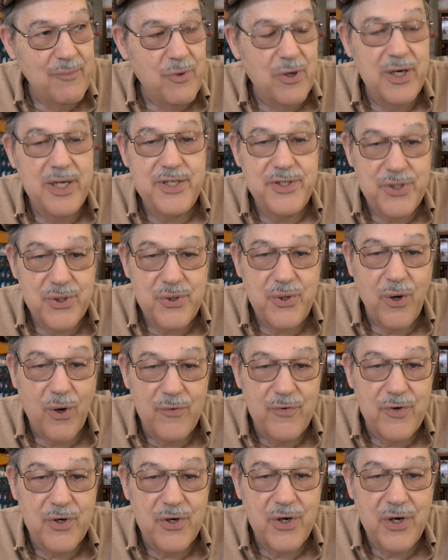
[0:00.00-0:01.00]
he took
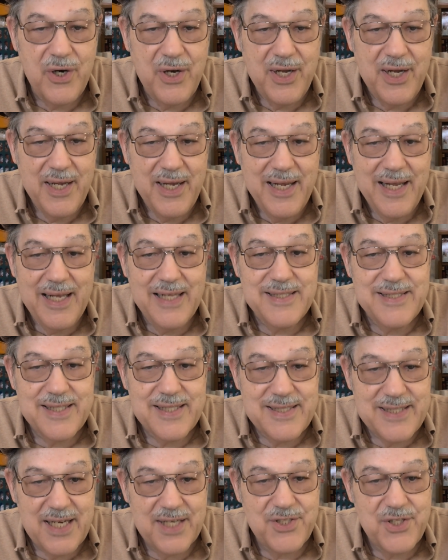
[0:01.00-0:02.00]
over in
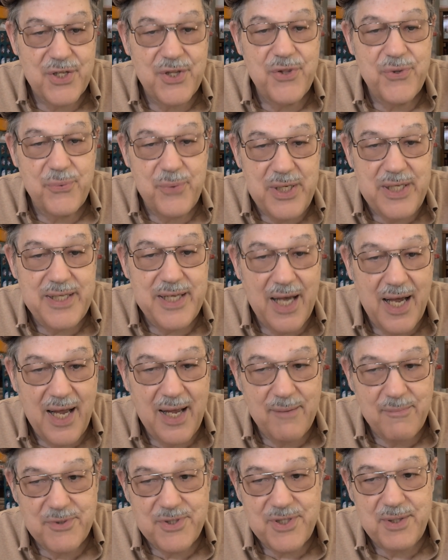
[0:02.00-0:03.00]
succession 3
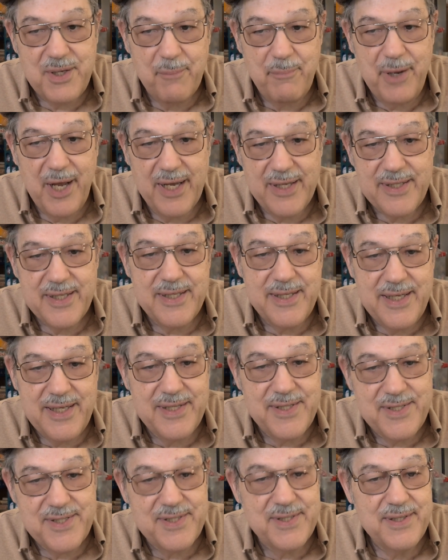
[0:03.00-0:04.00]
times, abandoned
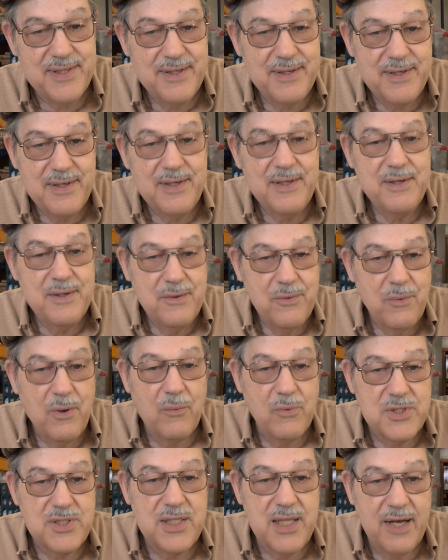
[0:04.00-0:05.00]
what
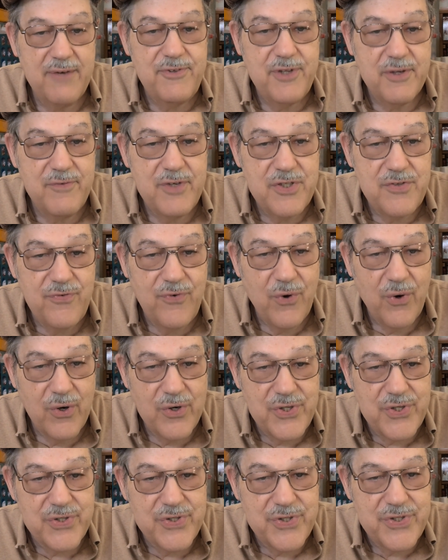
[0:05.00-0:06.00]
was left of his
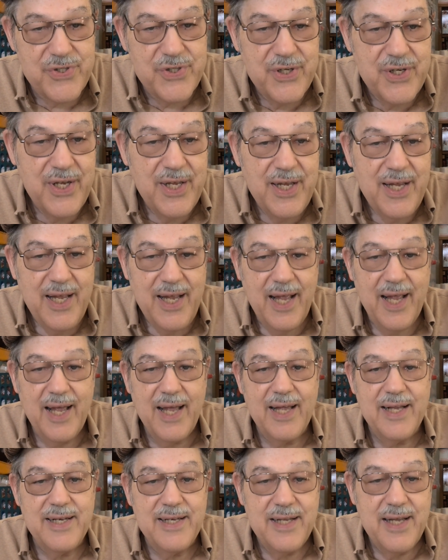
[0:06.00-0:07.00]
forces,
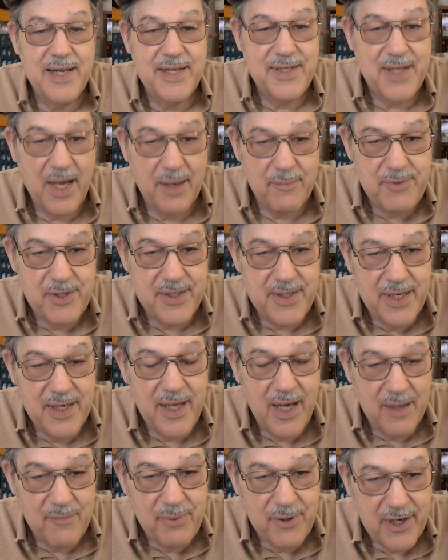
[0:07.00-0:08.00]
and adopted the
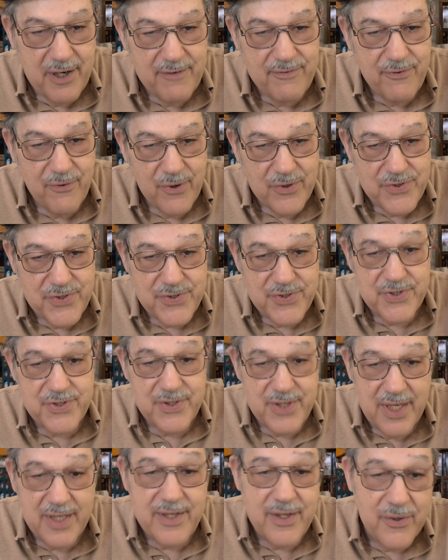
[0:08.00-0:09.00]
non-player forces. And
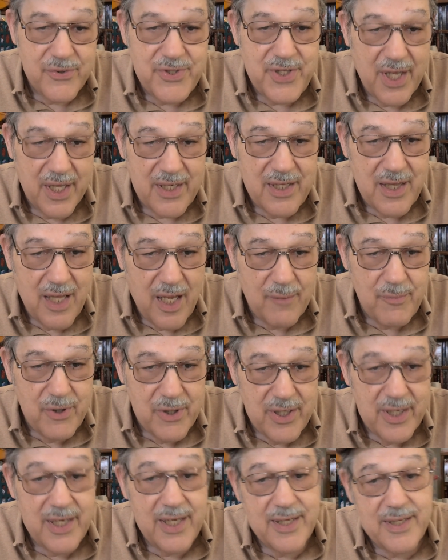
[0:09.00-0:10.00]
then those got clobbered,
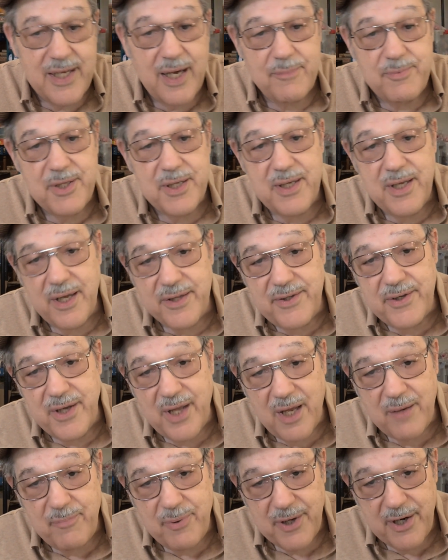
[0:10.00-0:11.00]
and he adopted the other
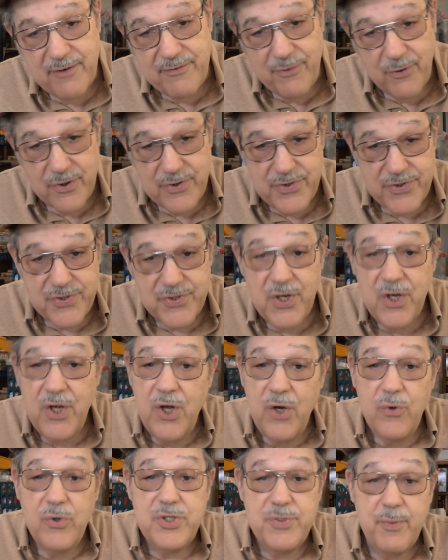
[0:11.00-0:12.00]
non-player forces,
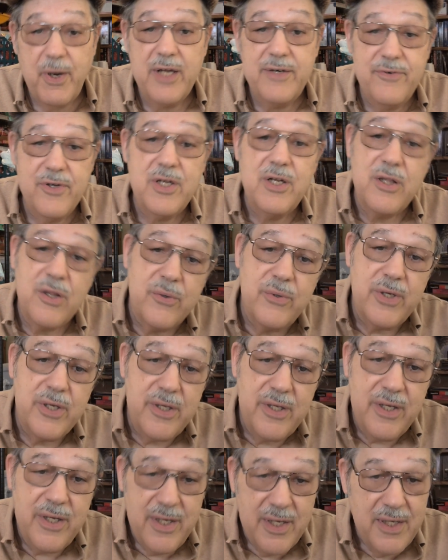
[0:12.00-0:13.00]
which might have included
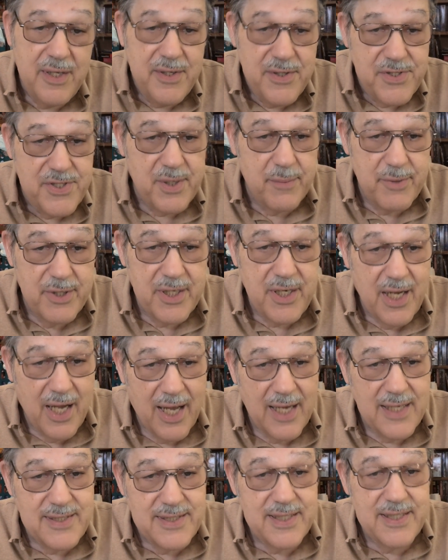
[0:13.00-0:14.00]
some of the
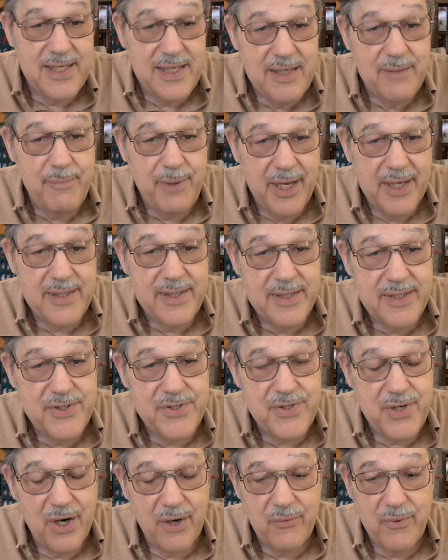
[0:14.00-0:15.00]
guys that he'd abandoned to
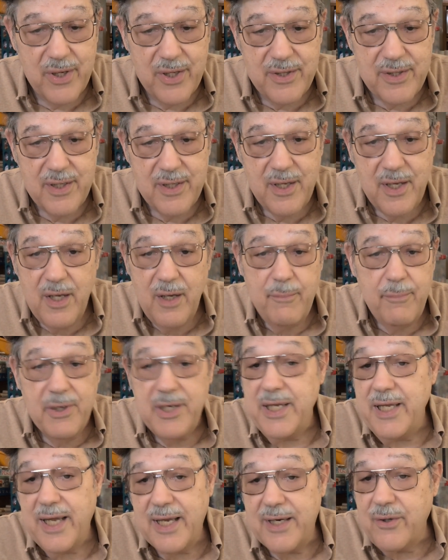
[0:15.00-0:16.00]
start with. But
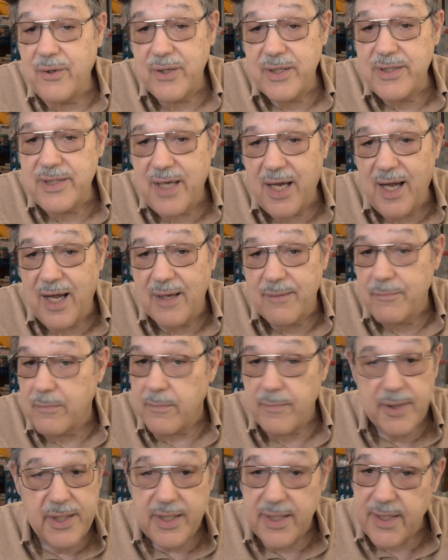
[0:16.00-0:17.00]
he had a good time,
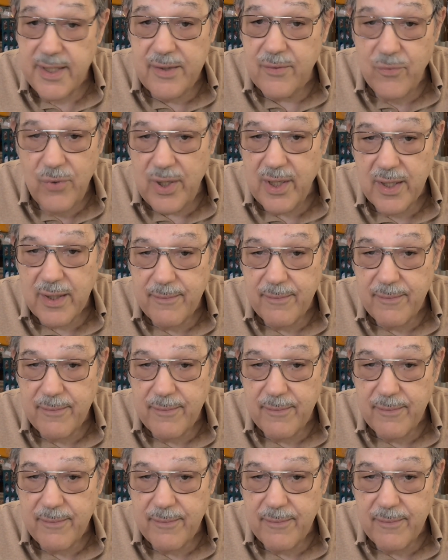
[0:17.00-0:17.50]
but he didn't win.